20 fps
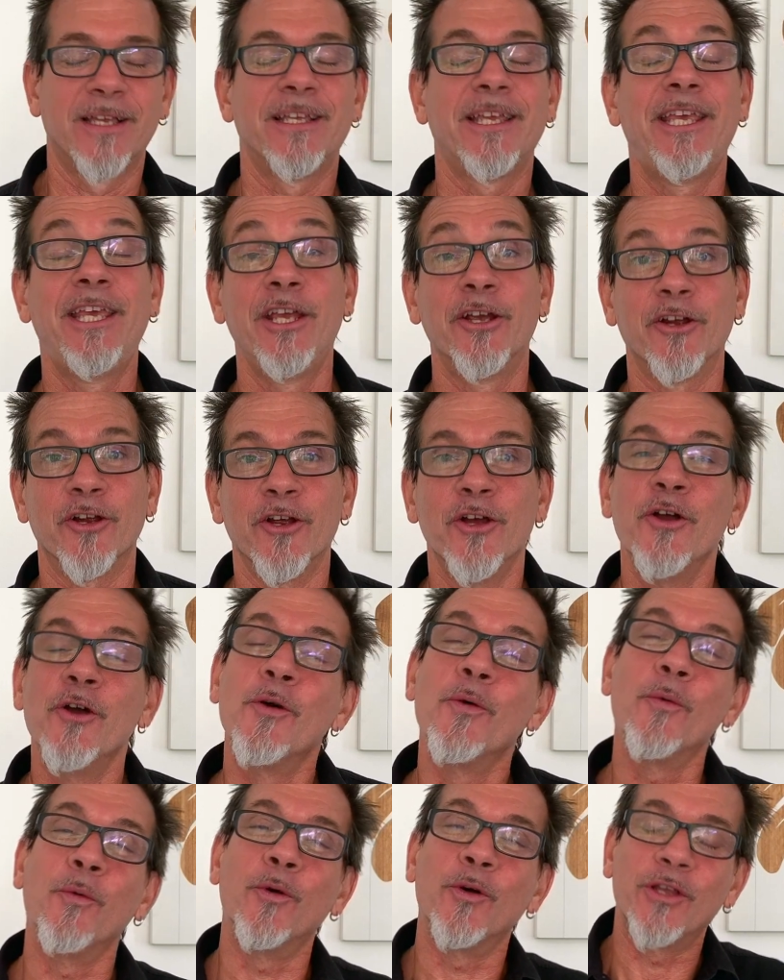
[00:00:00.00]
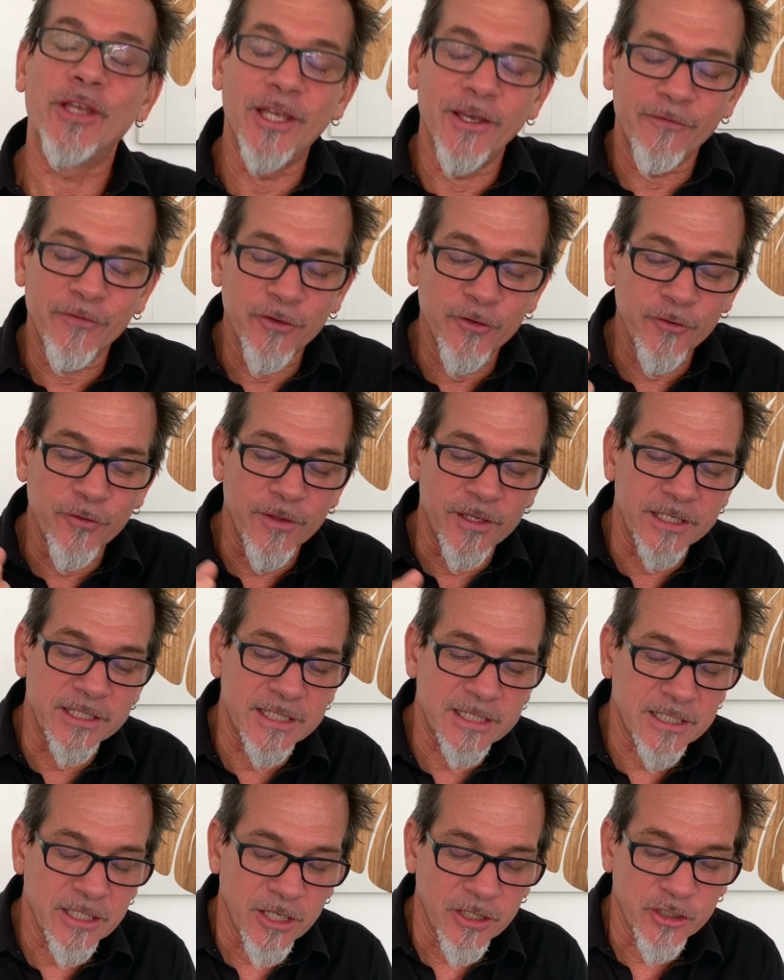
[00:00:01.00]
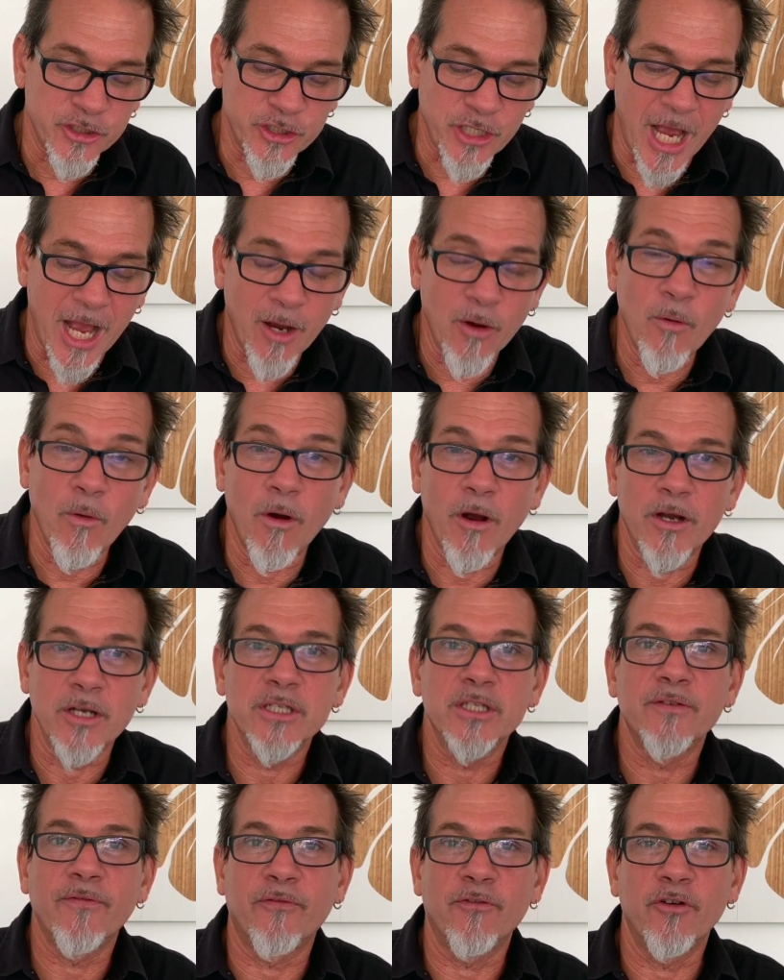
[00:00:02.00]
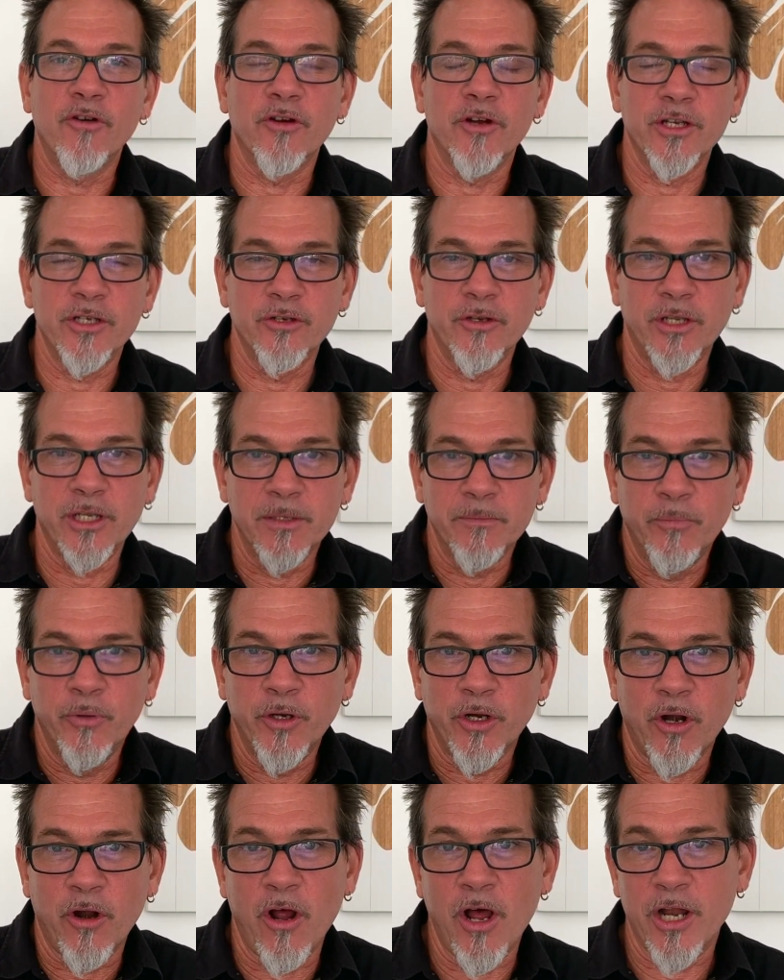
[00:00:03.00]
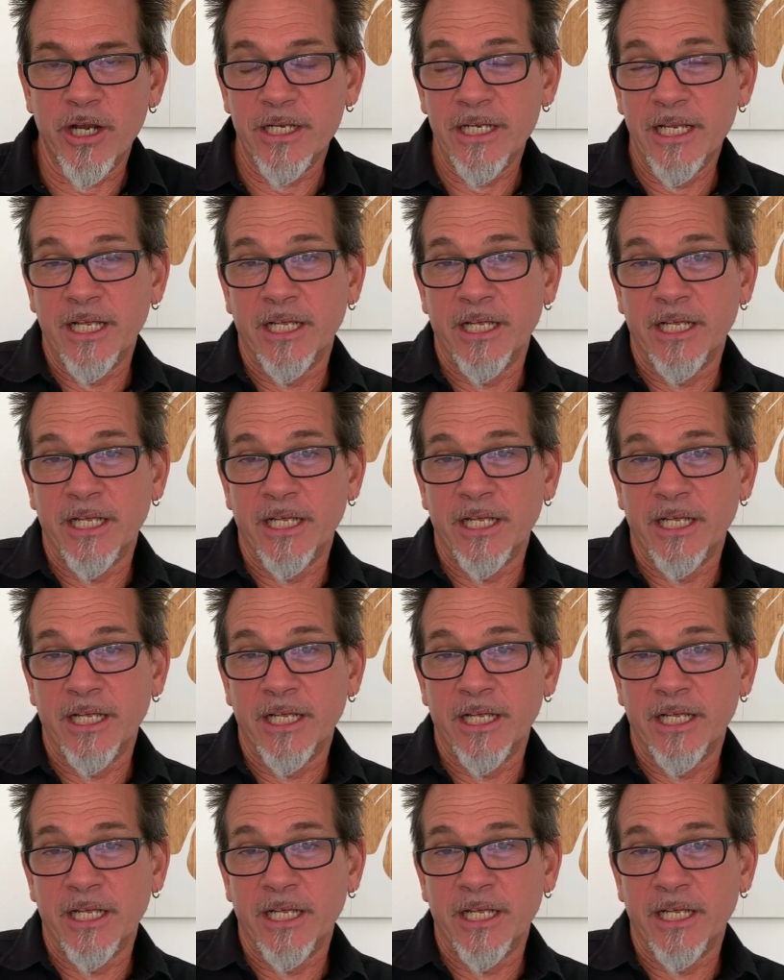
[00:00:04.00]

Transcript: Here, we'll give you this jaguar's fur and you can put it on,